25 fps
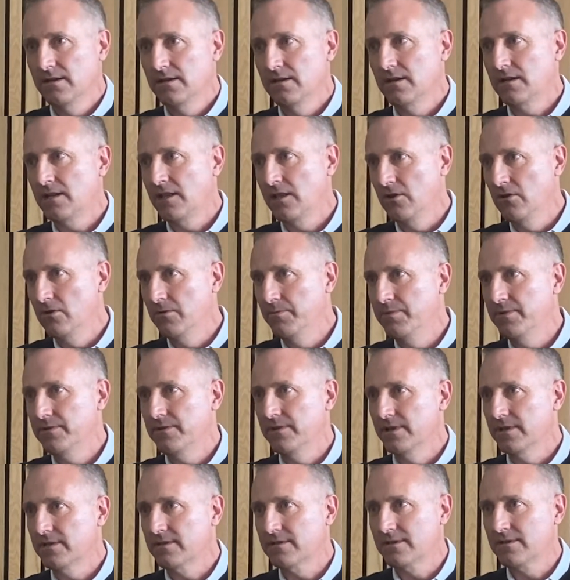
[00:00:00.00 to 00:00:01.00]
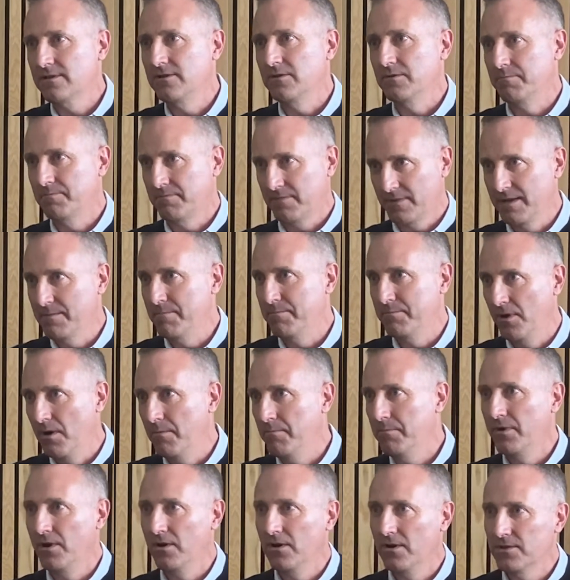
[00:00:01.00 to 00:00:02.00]
a club that can
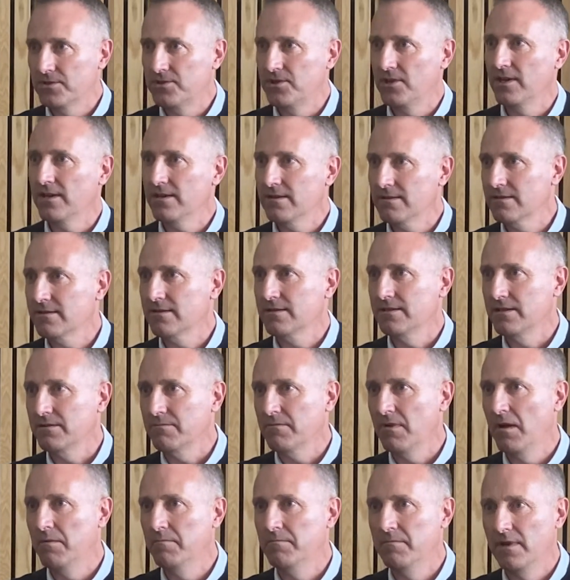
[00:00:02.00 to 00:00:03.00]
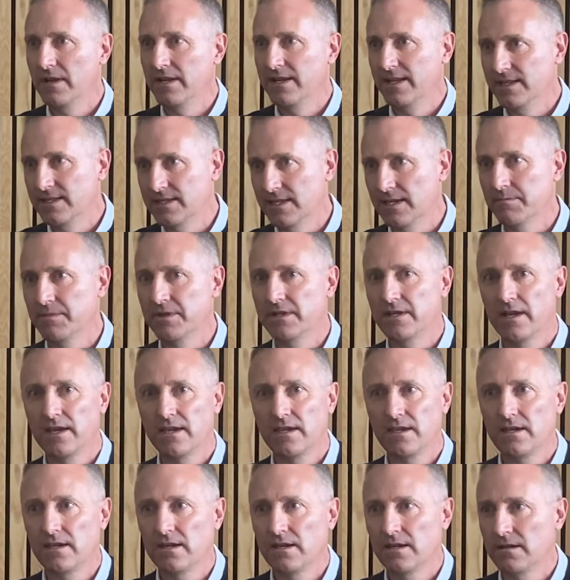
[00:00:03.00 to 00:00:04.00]
bombard you and
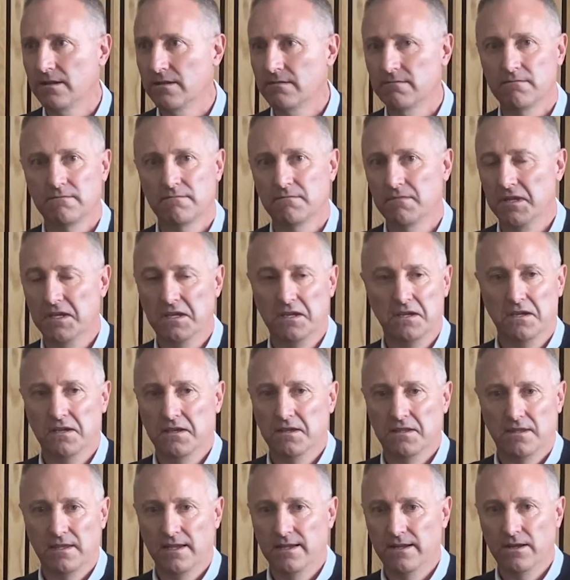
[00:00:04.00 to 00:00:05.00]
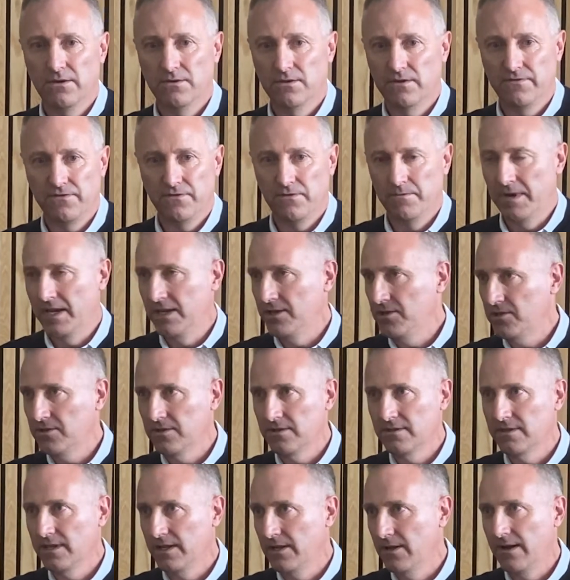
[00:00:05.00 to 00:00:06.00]
intimidate you, and they know the
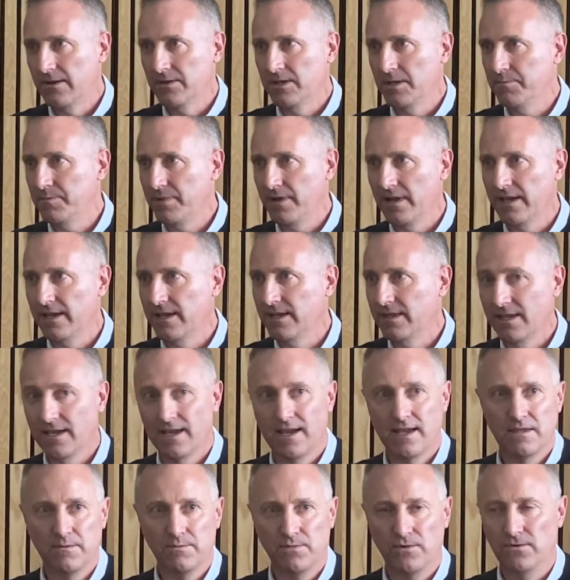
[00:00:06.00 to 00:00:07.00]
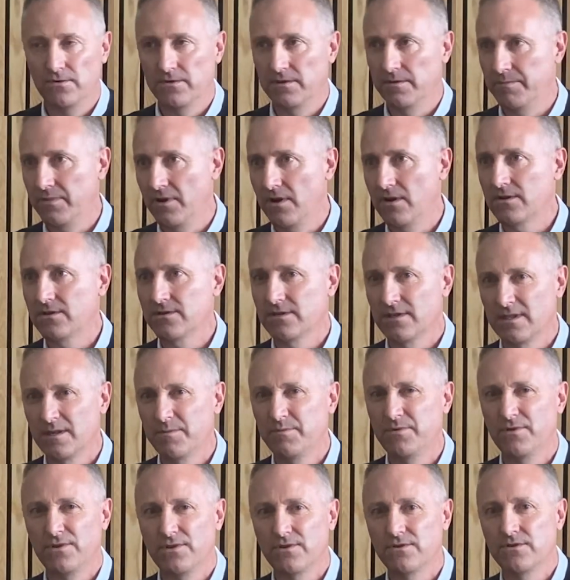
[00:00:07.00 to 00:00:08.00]
formation, they know how they play, they get the ball in the box and they
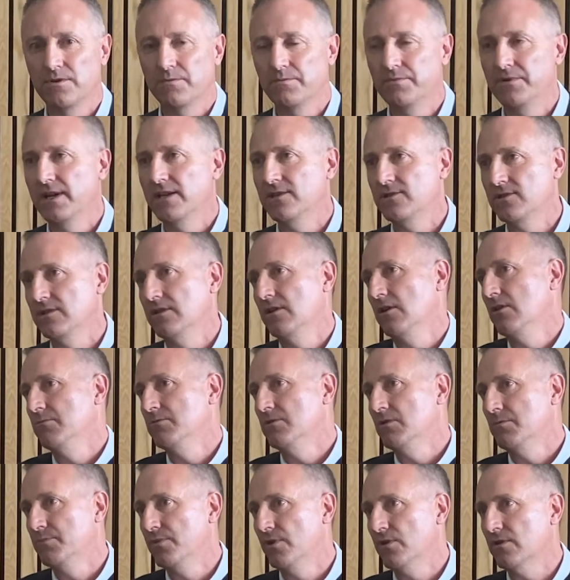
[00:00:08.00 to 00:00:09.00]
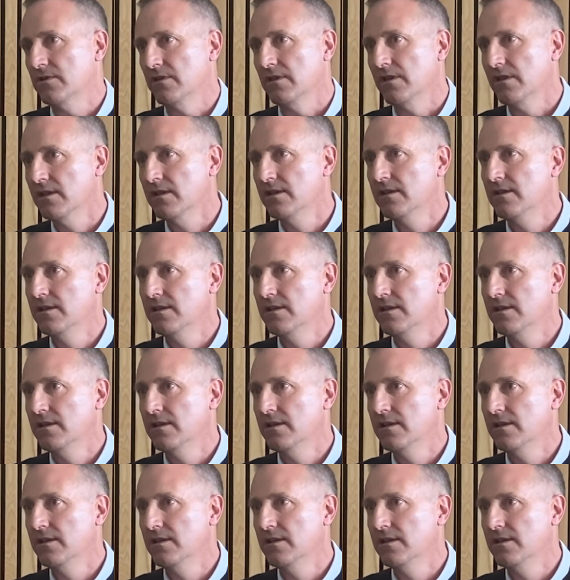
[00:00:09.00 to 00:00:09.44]
put you under pressure and hope you'll buckle.